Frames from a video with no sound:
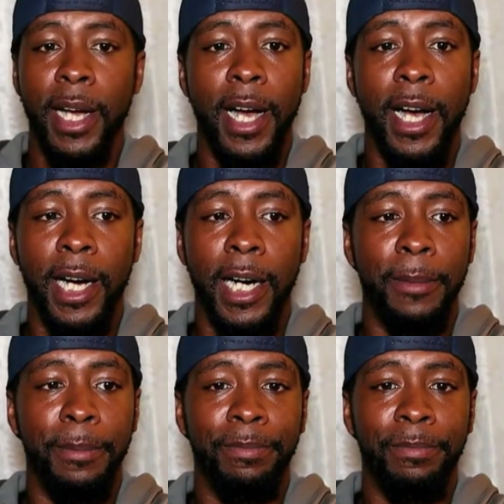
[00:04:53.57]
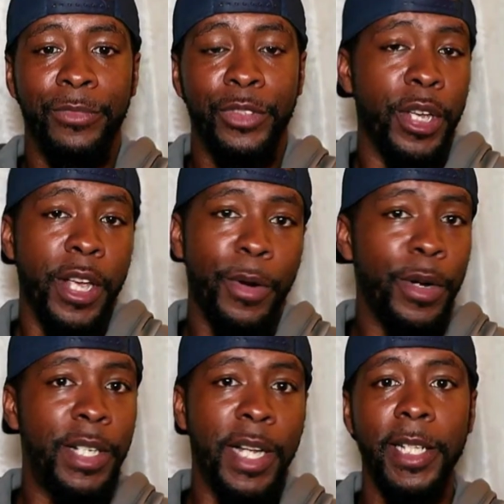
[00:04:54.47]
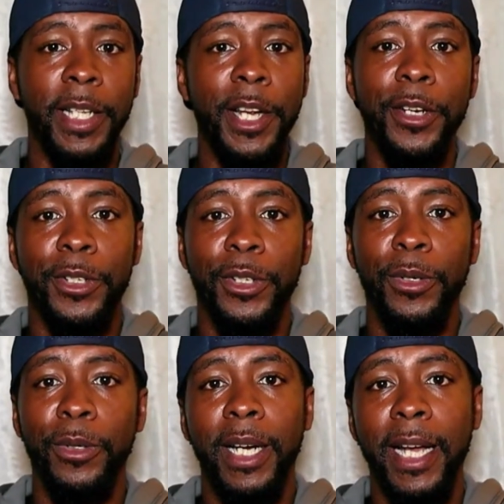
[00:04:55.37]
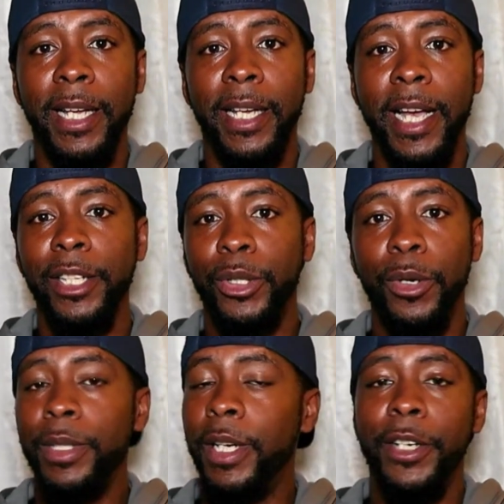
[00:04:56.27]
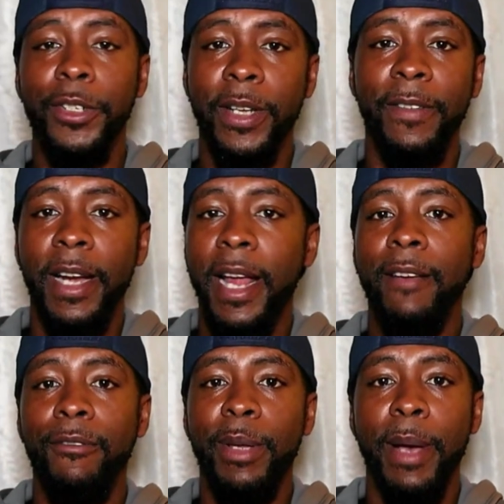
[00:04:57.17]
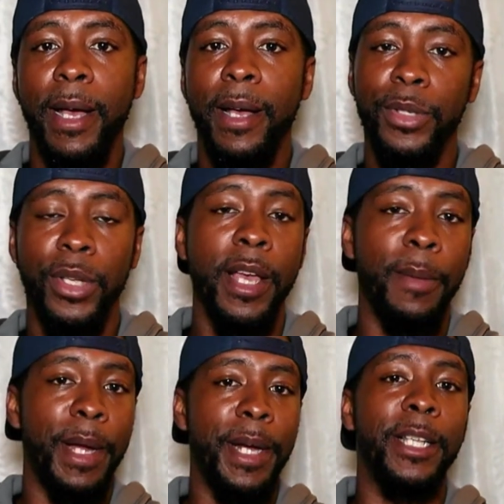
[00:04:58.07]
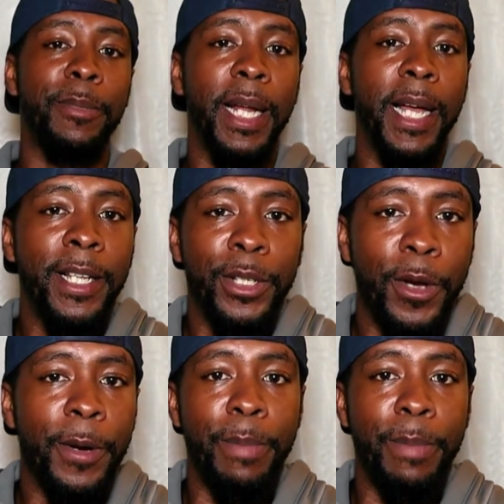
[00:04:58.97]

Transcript: her. So yeah, we're going to take the under. So I like it. Kayla Thornton under 7.5 rebounds. My next play is going to